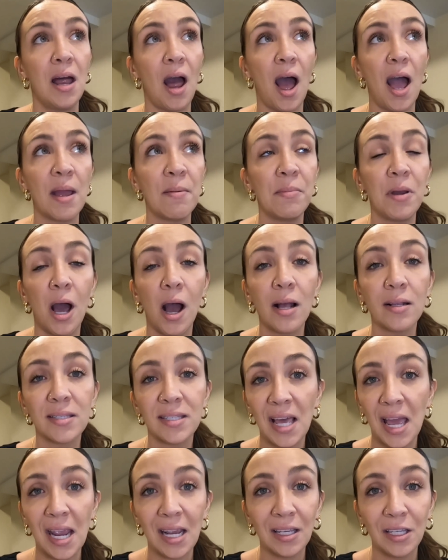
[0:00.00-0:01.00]
I'm not
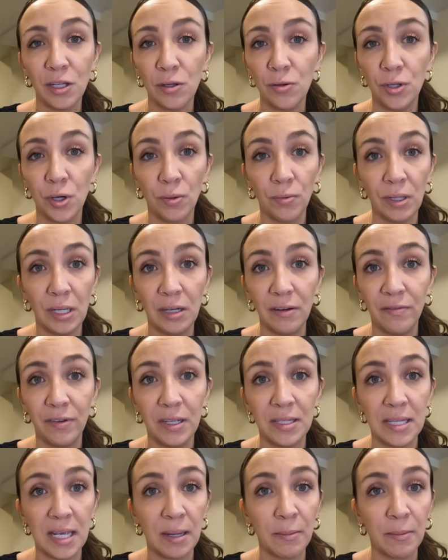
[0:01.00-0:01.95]
saying that you don't need a visa